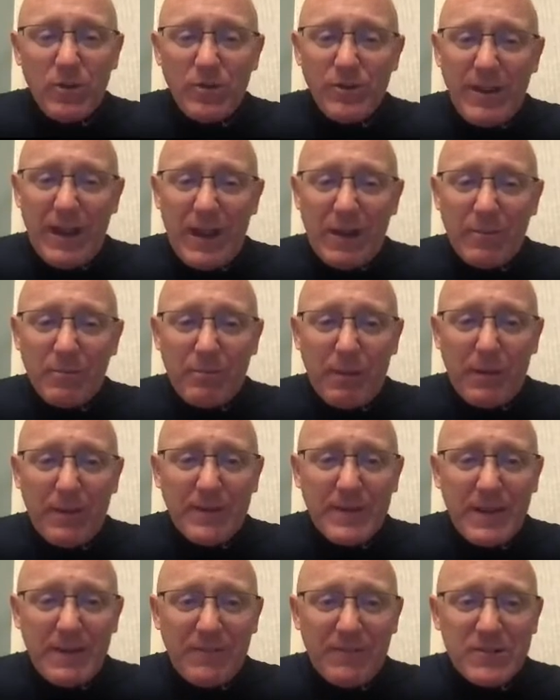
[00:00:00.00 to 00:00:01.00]
out, by the
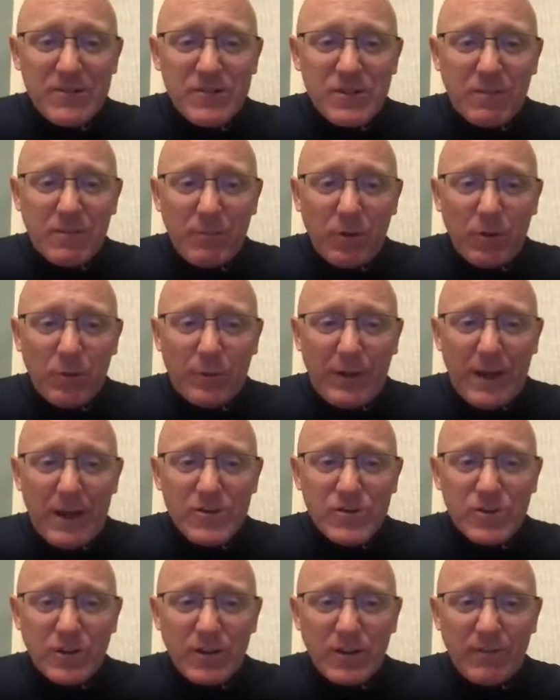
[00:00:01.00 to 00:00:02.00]
definition of
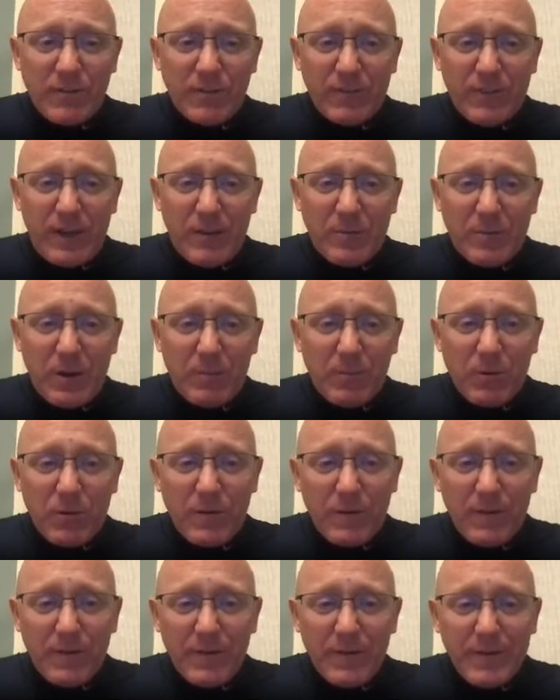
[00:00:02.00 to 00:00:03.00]
multiplication of the same number,
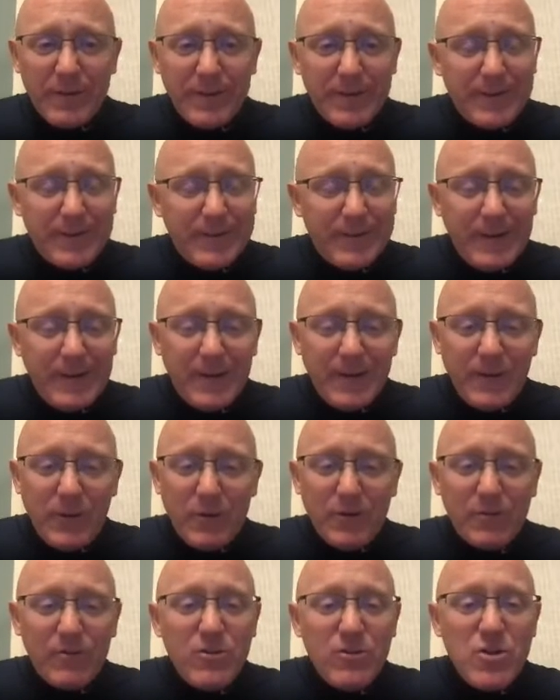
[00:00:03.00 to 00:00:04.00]
there
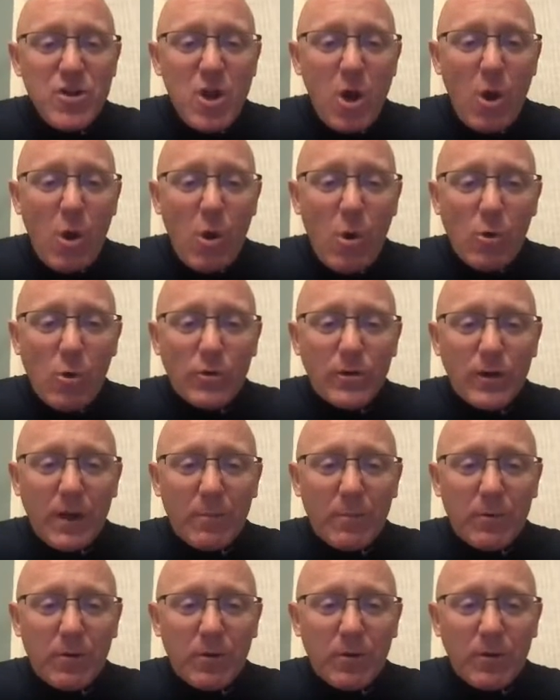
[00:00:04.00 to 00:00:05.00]
is no
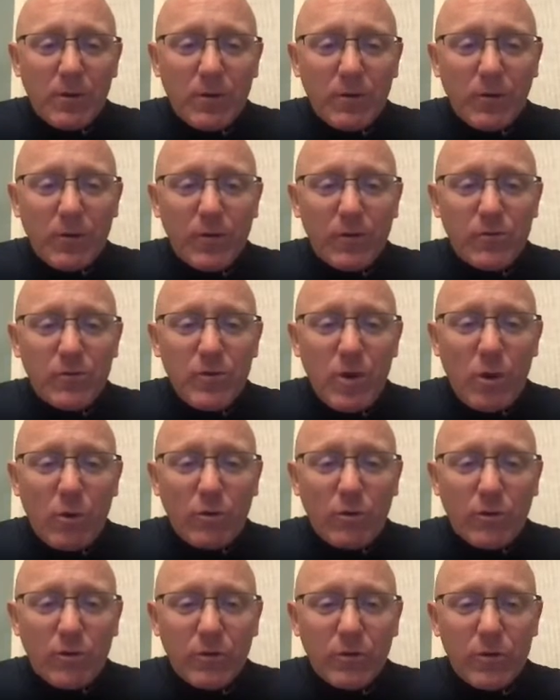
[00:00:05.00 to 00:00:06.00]
number, so there's no
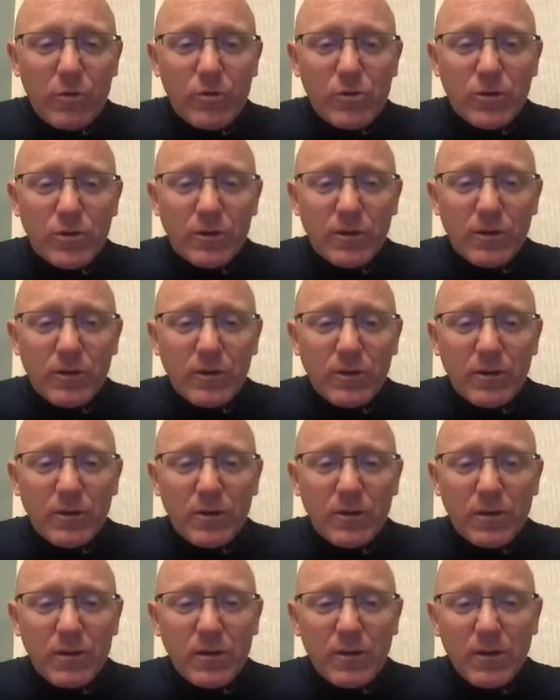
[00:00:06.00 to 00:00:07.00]
solution.
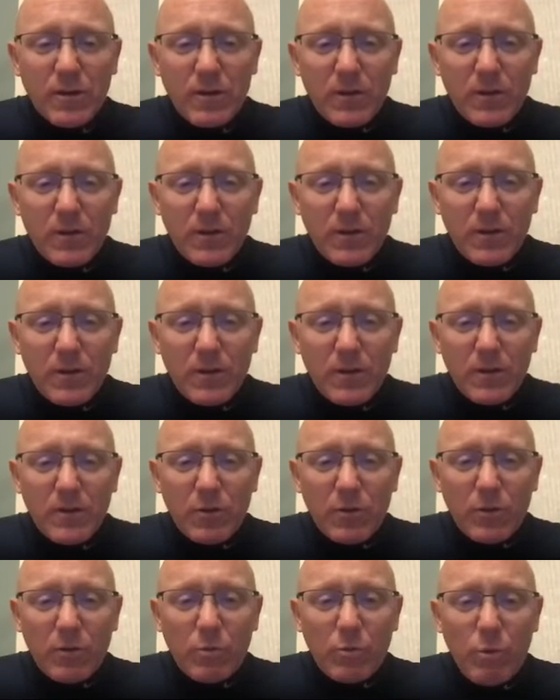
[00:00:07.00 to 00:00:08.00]

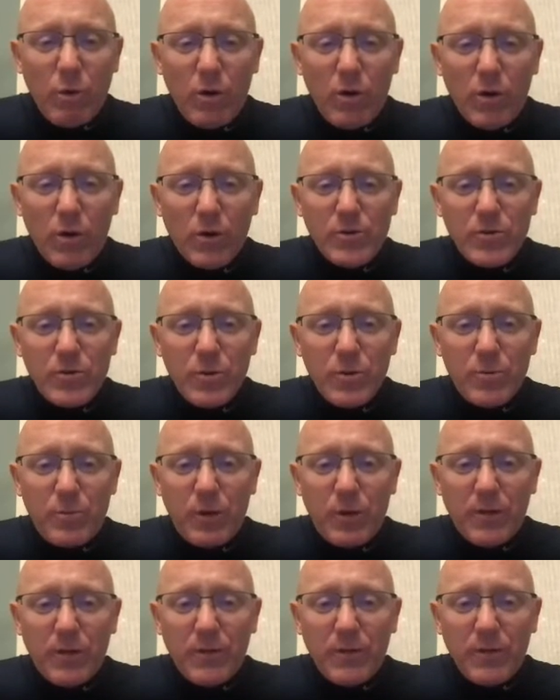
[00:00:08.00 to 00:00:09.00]
So in words, you would
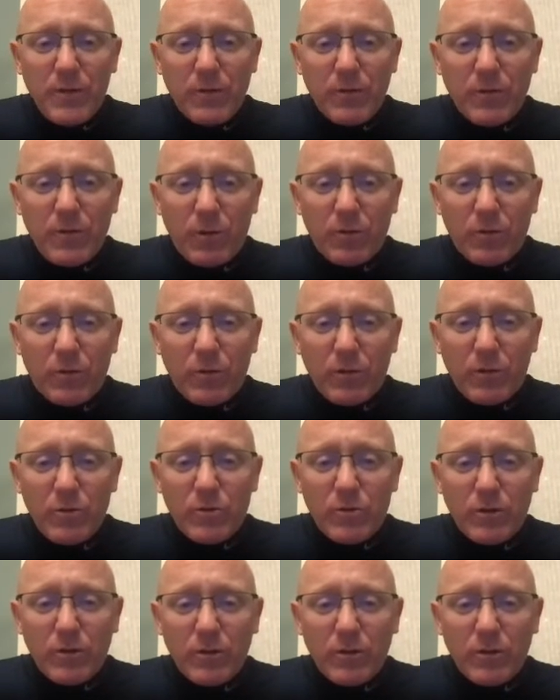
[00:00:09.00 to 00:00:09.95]
put, there's no solution.